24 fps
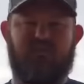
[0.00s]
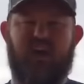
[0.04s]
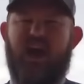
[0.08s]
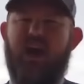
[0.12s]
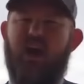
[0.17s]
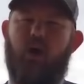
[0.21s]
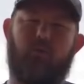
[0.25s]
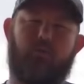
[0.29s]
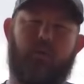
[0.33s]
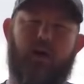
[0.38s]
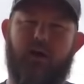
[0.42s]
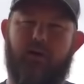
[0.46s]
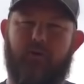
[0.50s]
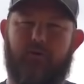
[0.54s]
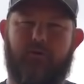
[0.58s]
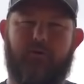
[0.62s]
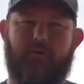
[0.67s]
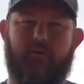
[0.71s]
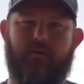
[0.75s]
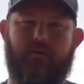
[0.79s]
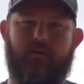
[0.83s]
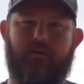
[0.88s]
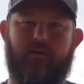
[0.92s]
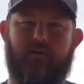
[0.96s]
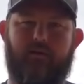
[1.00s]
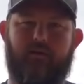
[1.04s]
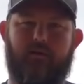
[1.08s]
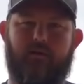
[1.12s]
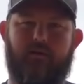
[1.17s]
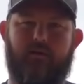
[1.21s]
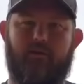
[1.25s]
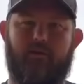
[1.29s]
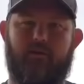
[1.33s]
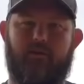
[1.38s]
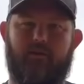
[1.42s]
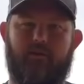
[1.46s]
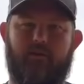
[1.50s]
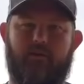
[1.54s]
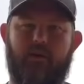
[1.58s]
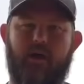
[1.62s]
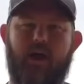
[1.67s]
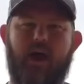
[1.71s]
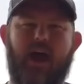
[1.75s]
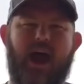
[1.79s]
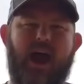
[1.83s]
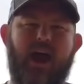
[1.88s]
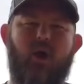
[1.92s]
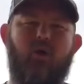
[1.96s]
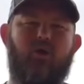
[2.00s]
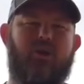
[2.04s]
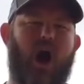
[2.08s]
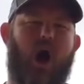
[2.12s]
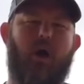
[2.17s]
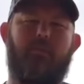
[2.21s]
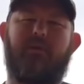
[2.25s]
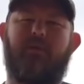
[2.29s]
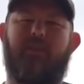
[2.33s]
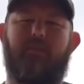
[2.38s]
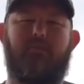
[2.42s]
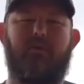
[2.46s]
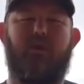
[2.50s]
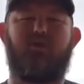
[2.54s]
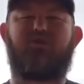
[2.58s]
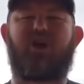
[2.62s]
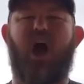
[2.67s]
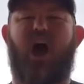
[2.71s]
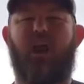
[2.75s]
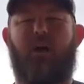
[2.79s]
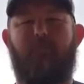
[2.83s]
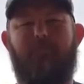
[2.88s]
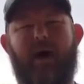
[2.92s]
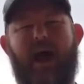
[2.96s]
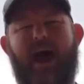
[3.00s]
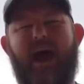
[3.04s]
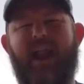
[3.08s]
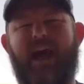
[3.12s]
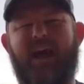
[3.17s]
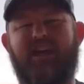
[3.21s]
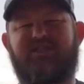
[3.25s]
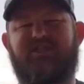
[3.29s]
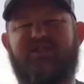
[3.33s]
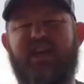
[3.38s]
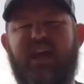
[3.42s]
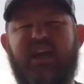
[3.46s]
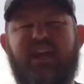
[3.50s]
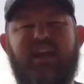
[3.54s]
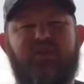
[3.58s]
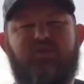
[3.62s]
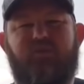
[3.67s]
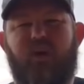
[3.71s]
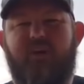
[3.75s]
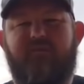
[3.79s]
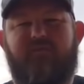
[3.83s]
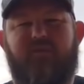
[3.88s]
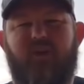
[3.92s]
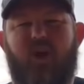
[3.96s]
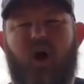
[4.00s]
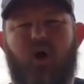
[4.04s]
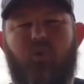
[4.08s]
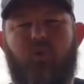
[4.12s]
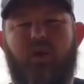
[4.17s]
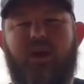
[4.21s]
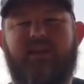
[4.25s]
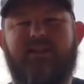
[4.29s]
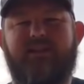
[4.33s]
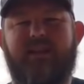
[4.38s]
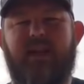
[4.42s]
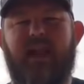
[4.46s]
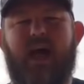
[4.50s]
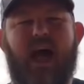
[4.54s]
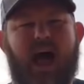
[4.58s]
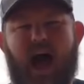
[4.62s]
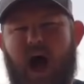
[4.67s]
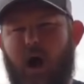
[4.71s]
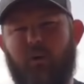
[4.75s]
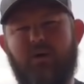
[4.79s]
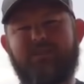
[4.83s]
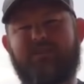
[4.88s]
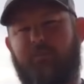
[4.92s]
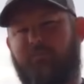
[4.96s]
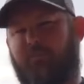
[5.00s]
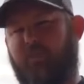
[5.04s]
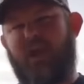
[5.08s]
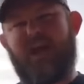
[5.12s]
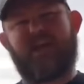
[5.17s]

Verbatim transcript: Hell no. They don't call me the blue-collar badass JD Drake for no reason. I wasn't